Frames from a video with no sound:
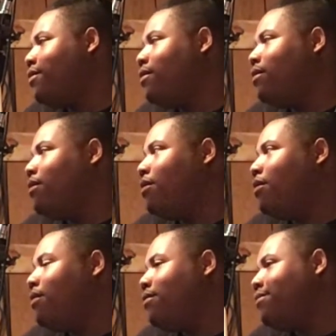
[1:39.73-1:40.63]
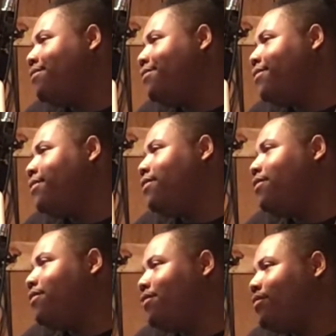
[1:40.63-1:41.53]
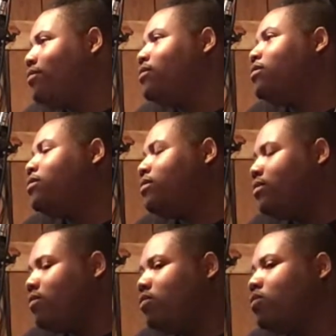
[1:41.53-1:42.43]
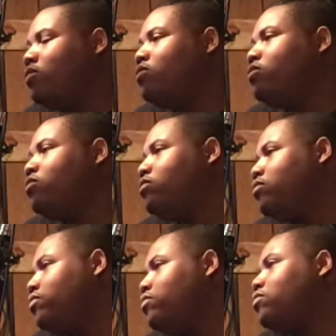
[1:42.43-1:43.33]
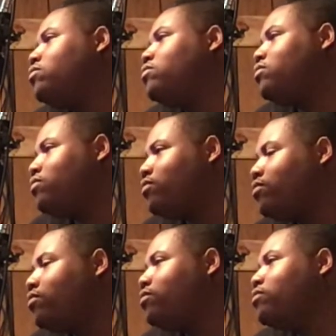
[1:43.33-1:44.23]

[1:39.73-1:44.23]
(silent)